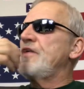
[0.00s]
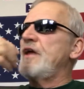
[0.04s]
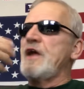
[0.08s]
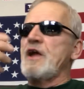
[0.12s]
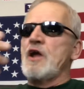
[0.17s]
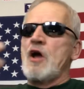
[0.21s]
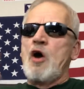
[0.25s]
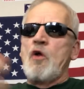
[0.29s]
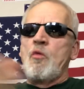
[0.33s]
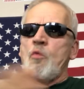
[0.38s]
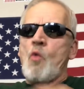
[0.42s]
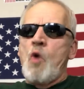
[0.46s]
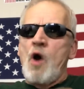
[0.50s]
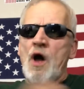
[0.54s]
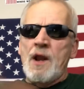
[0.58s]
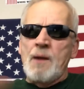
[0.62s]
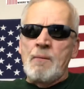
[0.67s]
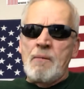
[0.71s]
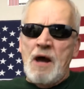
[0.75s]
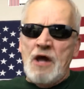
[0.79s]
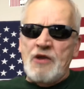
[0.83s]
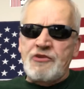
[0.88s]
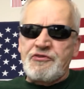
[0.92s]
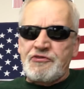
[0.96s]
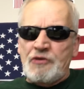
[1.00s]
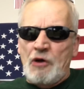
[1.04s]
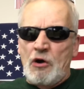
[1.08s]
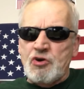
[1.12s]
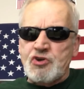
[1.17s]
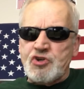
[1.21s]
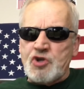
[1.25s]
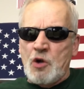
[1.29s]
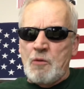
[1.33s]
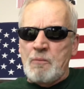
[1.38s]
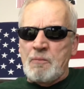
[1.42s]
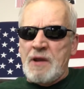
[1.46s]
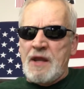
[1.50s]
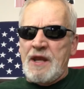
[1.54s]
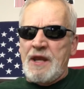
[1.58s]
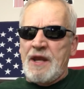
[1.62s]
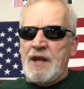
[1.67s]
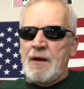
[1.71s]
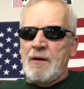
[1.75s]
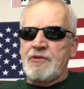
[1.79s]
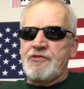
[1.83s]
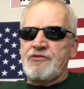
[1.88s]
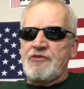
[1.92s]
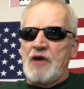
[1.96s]
on one of my social
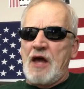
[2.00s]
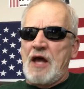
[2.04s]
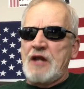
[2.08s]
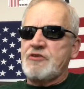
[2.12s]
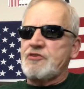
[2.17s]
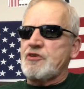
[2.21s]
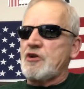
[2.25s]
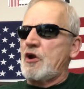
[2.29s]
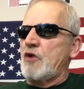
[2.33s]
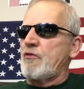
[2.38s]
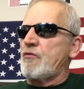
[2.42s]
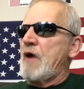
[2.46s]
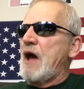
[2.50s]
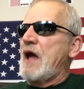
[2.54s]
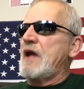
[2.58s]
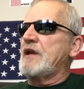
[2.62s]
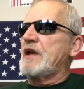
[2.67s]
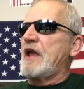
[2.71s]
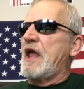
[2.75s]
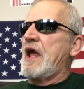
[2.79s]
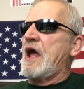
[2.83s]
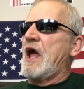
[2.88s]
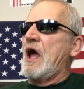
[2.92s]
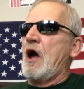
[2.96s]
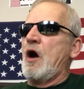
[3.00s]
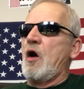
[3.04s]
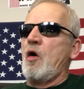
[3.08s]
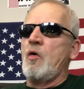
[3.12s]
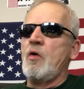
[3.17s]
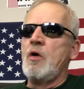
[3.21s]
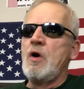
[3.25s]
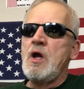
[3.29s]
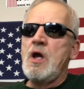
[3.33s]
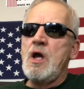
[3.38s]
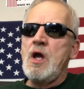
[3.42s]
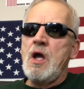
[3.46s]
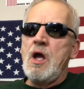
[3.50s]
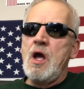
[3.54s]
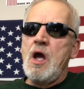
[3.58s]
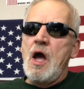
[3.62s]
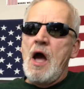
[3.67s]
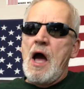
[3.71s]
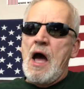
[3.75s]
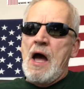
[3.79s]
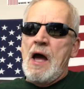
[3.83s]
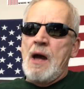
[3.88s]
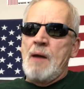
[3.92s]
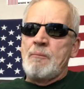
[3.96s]
media sites. You know, right now
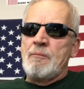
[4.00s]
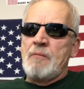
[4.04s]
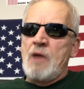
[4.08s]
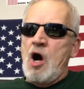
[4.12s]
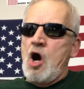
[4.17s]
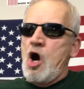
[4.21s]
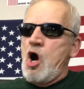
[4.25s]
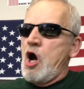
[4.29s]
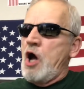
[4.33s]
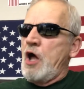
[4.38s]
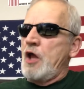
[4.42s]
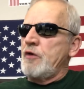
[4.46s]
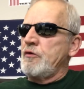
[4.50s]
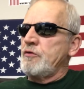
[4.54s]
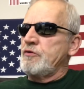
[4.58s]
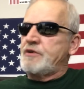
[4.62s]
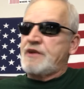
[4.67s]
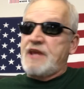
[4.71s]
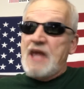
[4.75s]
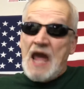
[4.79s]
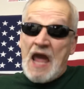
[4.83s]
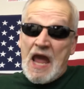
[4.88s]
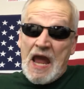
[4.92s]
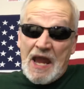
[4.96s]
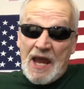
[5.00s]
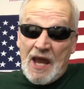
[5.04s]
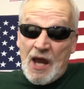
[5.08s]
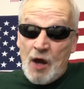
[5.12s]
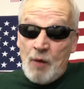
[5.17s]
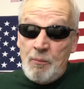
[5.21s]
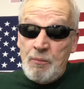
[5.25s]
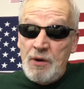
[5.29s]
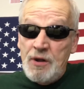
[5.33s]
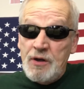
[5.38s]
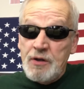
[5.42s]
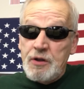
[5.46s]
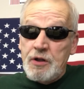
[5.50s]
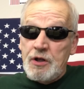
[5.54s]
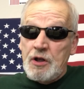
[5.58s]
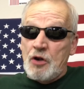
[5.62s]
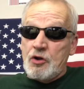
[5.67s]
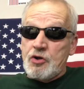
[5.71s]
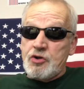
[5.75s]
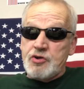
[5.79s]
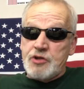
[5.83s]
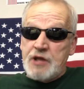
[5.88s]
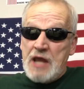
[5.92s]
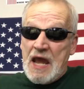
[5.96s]
I'm on Gab,
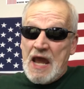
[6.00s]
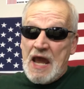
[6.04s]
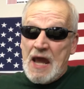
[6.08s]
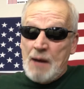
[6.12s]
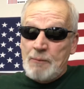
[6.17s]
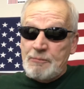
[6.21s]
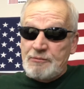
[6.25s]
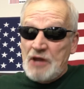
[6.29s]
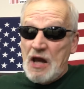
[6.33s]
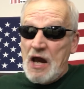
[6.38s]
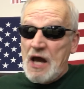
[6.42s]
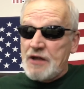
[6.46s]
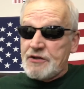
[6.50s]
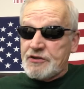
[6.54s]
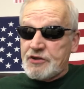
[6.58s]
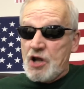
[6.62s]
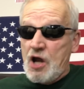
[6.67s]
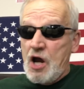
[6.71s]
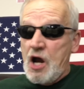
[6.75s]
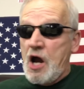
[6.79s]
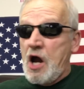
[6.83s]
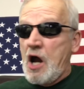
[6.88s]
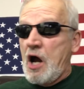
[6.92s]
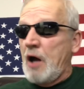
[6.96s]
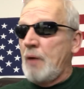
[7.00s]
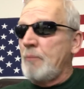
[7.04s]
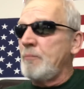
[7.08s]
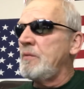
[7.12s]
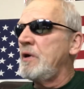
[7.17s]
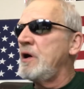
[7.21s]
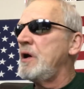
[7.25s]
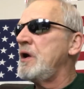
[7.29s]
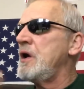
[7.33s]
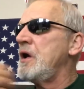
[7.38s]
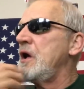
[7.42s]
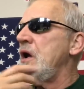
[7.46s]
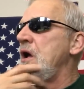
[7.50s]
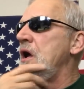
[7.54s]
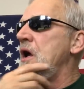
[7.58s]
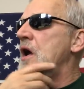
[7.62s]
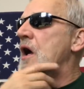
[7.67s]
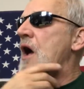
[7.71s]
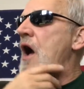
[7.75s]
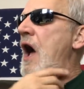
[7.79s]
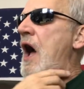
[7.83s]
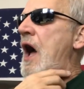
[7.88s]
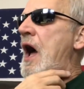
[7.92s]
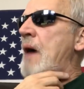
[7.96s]
gab.com.
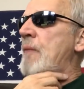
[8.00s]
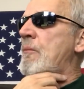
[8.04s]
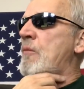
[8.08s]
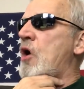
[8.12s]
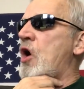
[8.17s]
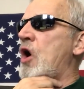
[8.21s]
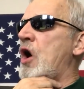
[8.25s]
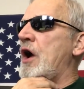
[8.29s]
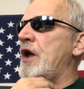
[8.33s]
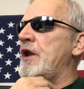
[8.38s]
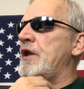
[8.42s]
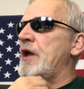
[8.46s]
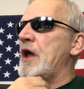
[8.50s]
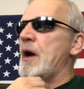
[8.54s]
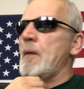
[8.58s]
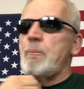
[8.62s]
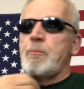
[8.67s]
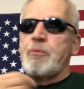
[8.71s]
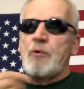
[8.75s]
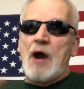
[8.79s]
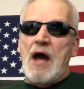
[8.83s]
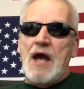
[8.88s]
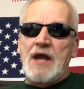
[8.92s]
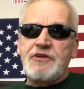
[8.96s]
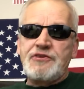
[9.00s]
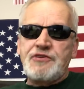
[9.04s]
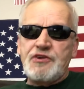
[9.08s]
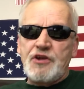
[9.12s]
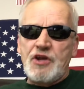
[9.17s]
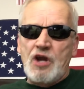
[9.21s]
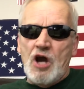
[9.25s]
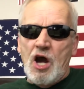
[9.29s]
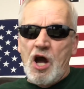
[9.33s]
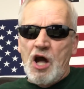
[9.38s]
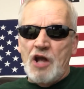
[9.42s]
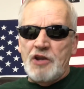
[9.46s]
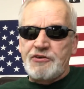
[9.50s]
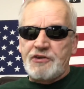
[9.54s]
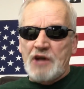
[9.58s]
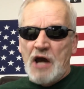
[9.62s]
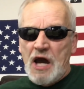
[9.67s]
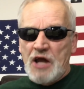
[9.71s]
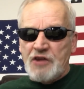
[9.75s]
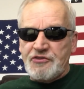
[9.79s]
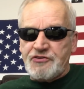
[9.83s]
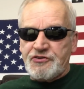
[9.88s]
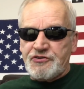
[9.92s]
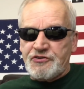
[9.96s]
I'm on
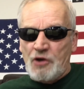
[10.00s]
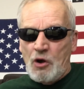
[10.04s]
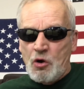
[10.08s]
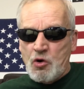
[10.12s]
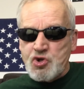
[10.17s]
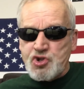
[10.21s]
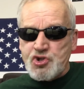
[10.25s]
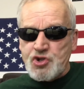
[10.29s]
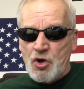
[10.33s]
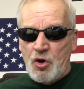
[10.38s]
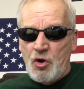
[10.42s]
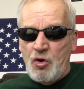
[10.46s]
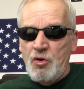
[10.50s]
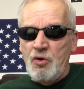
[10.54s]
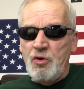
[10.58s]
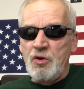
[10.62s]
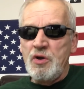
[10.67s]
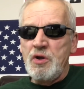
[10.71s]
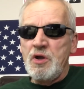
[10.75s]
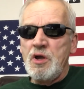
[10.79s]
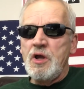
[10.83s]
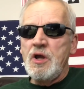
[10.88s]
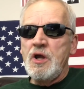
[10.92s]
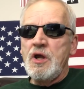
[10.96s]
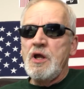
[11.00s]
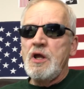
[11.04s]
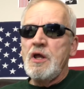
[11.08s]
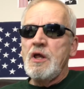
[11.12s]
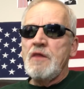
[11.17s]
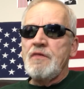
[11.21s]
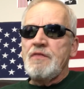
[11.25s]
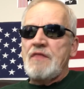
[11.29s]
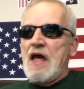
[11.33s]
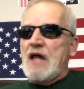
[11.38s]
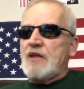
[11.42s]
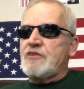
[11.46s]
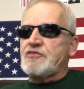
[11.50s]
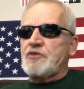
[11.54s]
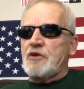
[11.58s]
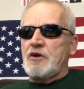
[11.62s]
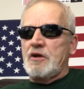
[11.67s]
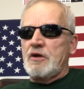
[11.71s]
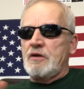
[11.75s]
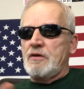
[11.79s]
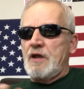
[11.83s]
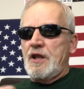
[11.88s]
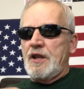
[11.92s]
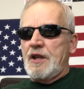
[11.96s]
Brighteon.social. That's
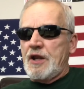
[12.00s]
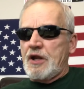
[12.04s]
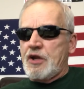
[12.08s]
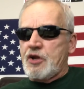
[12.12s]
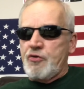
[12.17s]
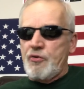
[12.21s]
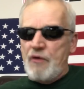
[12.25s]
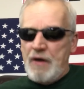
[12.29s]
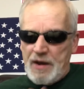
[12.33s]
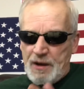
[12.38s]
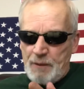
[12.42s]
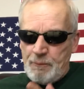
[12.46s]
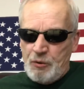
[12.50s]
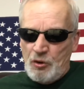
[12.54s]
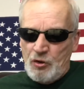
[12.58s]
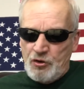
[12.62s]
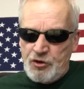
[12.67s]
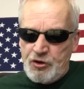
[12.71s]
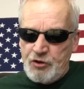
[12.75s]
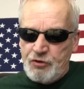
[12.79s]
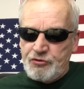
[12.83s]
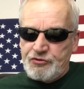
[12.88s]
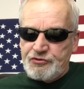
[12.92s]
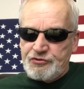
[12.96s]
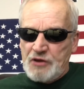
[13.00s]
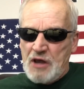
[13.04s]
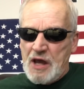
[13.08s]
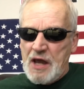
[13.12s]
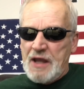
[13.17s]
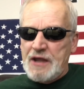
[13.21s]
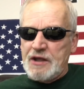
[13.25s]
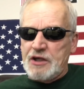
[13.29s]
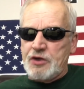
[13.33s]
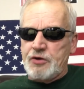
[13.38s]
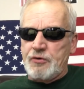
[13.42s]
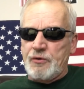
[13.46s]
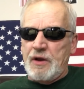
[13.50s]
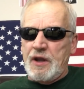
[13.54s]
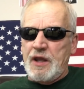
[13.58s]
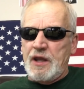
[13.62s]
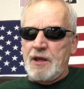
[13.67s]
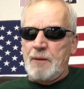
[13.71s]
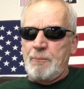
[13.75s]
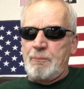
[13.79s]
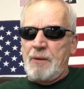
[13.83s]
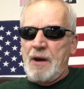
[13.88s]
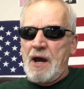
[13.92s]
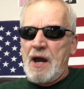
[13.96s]
an incredible new site
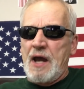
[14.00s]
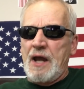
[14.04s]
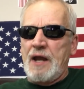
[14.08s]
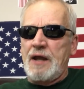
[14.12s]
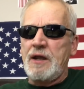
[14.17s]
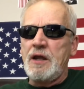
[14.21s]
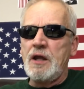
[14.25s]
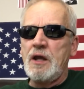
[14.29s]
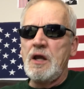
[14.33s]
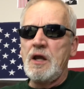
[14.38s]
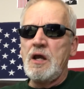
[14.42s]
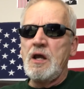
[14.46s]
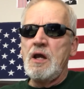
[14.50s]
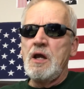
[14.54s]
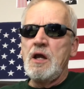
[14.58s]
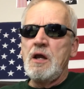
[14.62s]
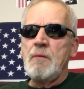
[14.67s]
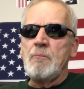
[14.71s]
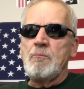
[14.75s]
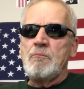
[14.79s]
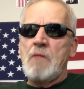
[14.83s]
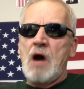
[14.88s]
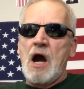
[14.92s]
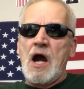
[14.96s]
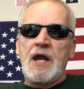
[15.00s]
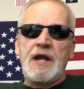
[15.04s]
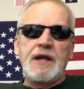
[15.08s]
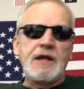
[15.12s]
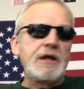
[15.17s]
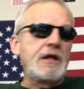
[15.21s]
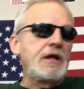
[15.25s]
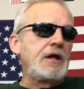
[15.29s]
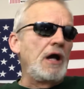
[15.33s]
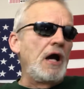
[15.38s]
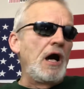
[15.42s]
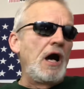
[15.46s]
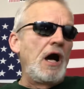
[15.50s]
created by Mike